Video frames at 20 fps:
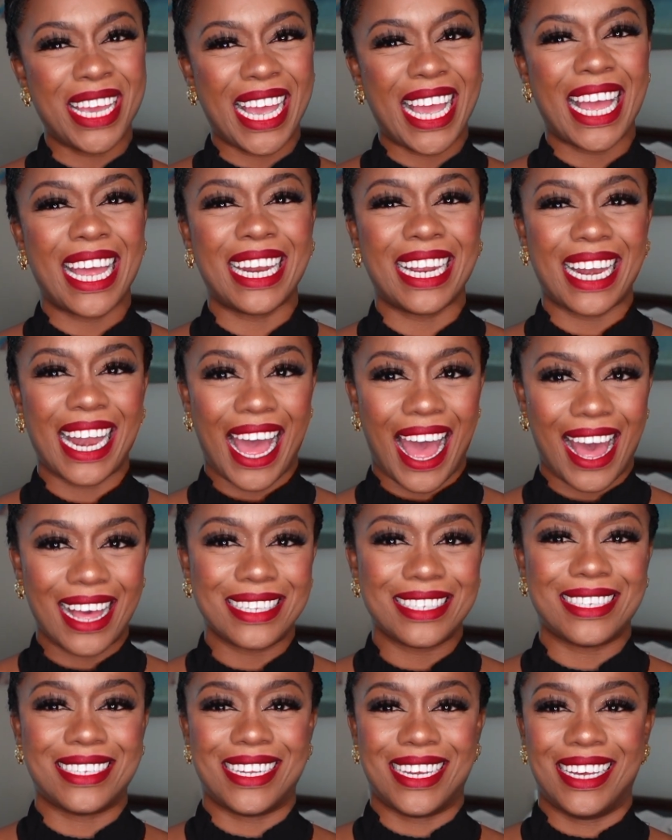
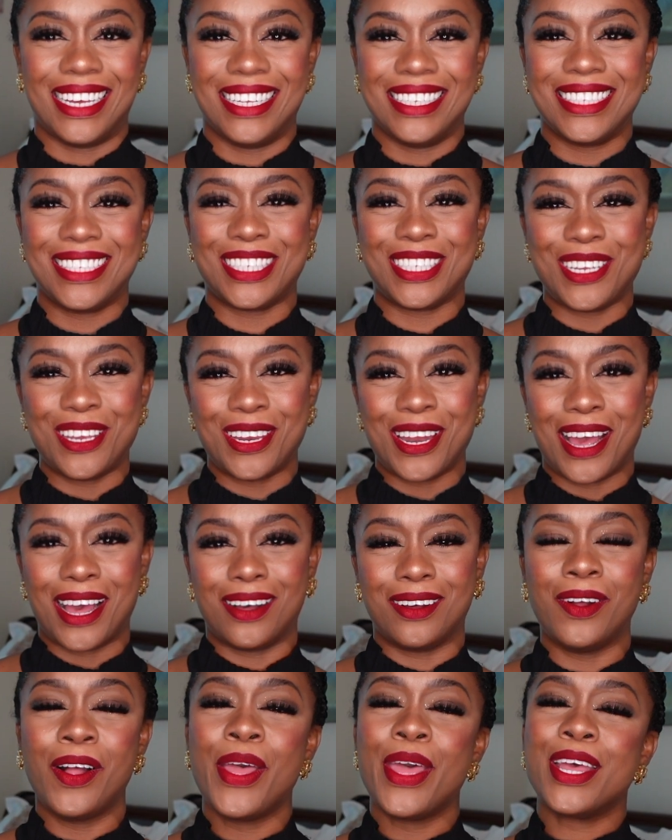analyze this, you
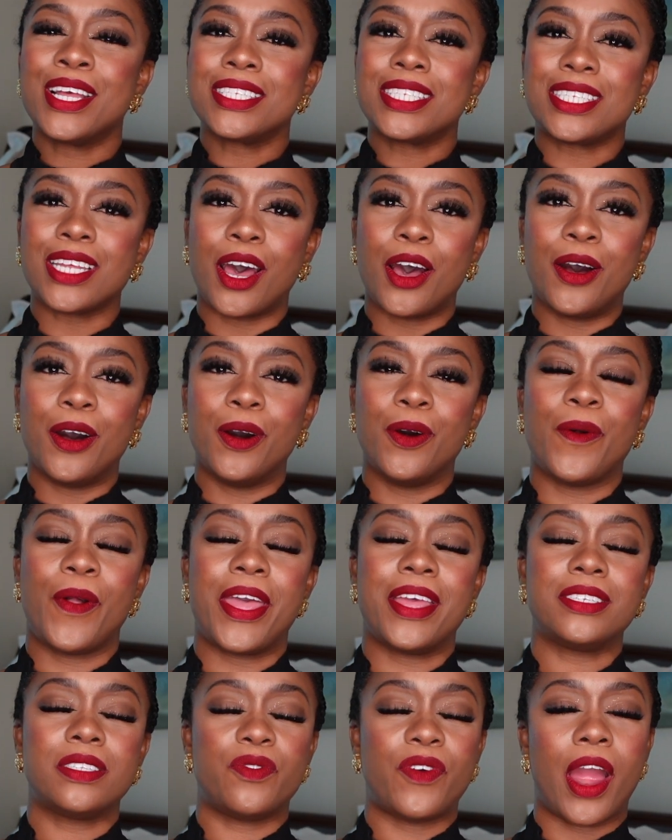know? So
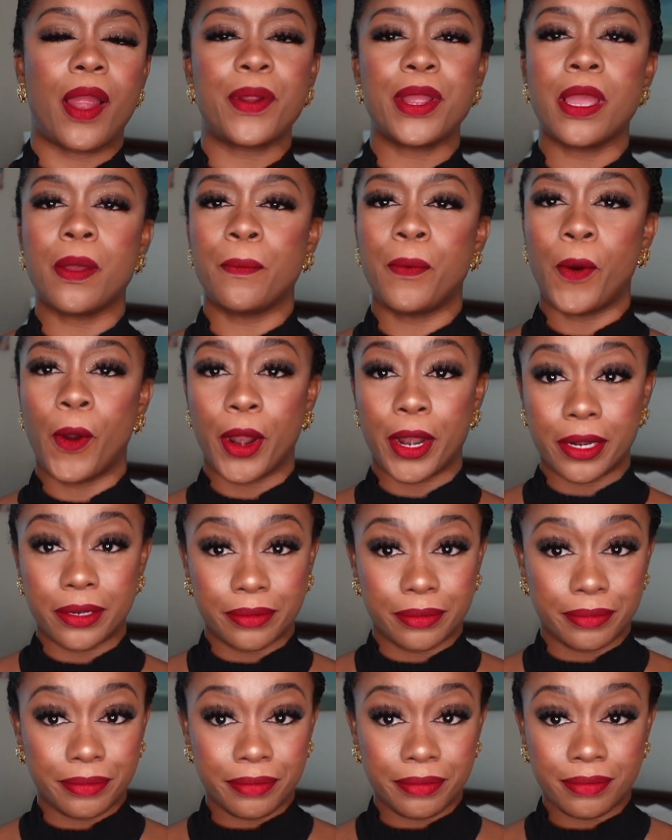it's very
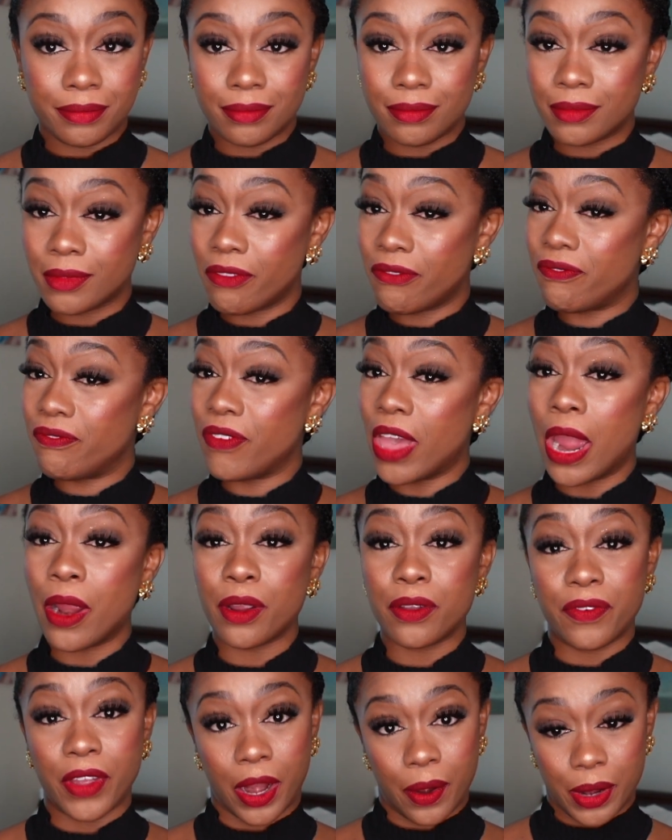important,
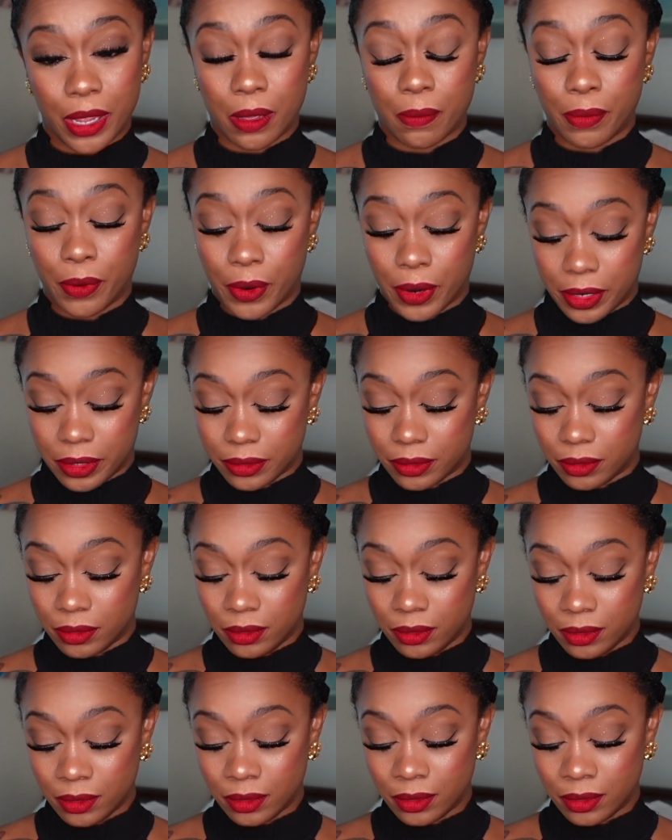very, very important,